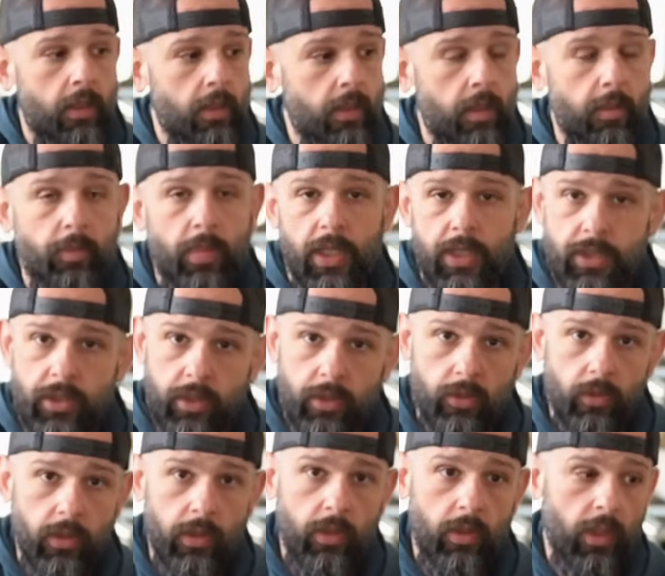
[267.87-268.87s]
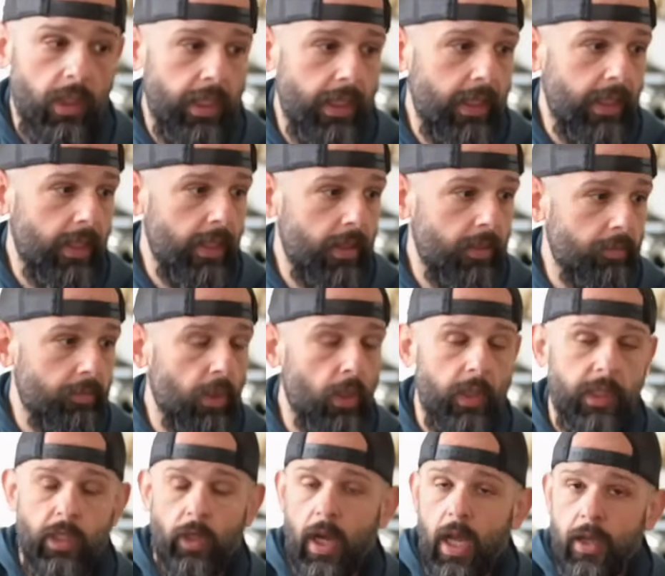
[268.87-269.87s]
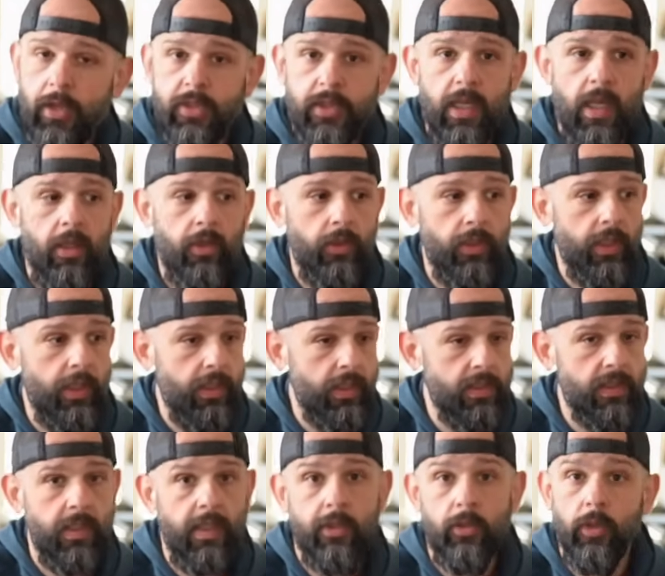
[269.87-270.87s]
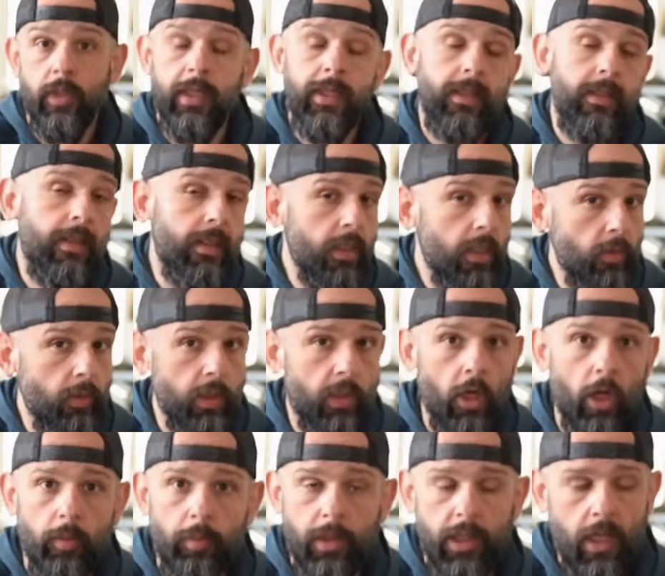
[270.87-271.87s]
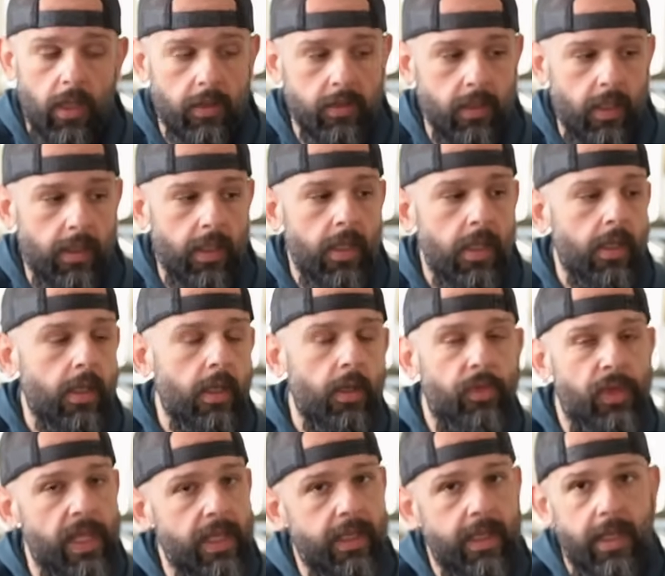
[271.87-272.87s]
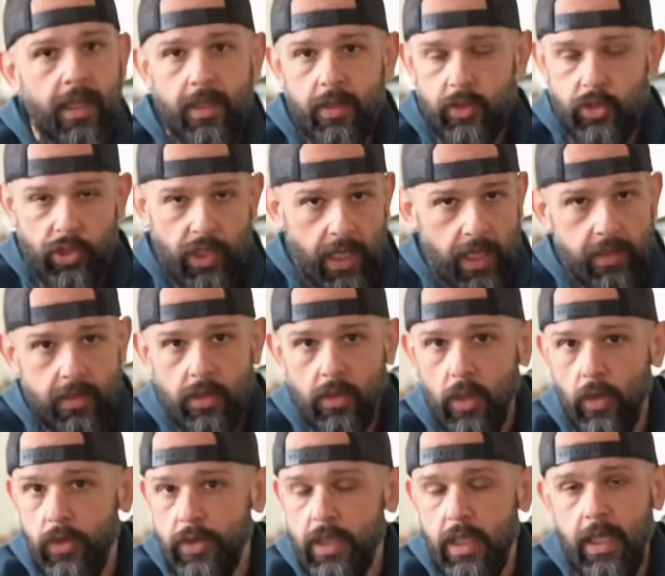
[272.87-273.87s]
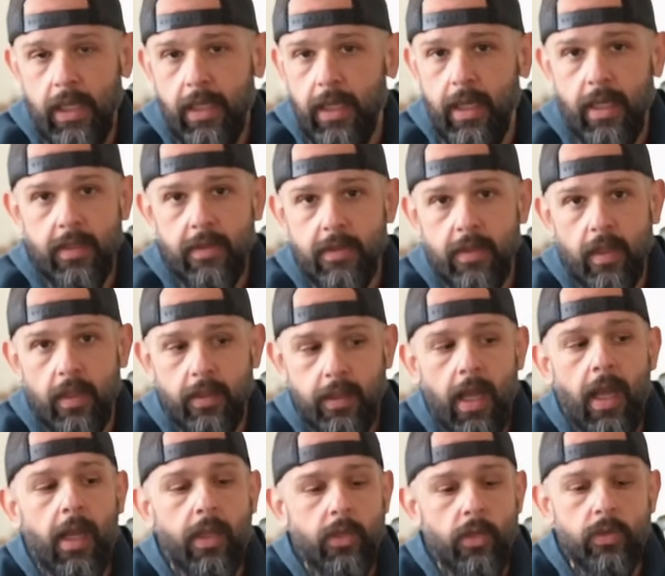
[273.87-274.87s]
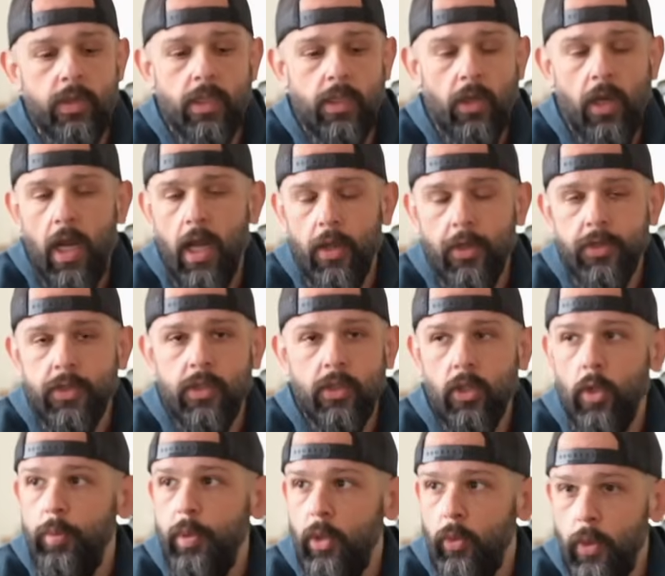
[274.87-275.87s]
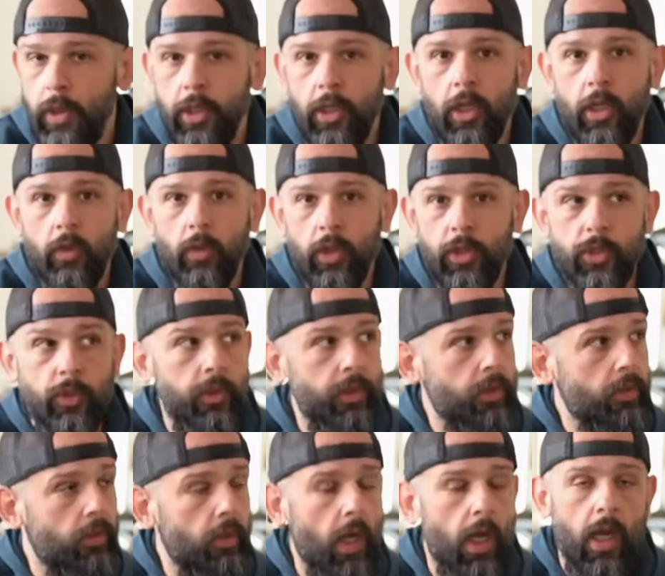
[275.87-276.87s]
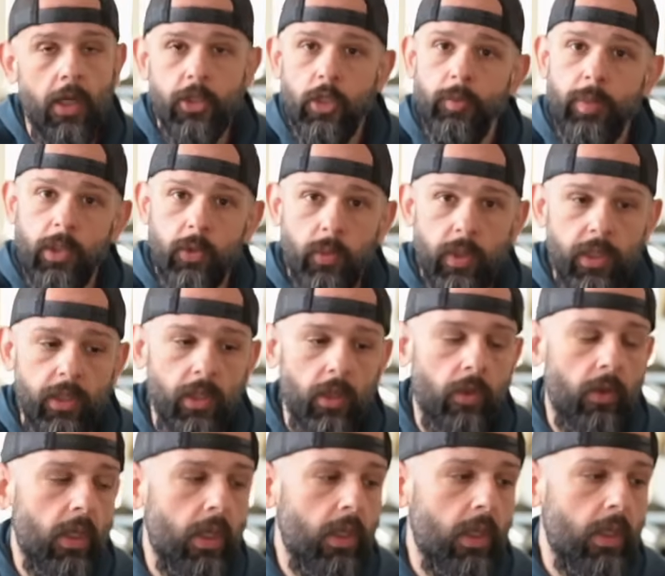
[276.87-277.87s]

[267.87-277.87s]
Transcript: combustion griddle and burning their house down or getting sick or getting killed with carbon monoxide, they can't chance those, and they can't say, yeah, use it in your house, just open a window, or do it in the garage, open a window.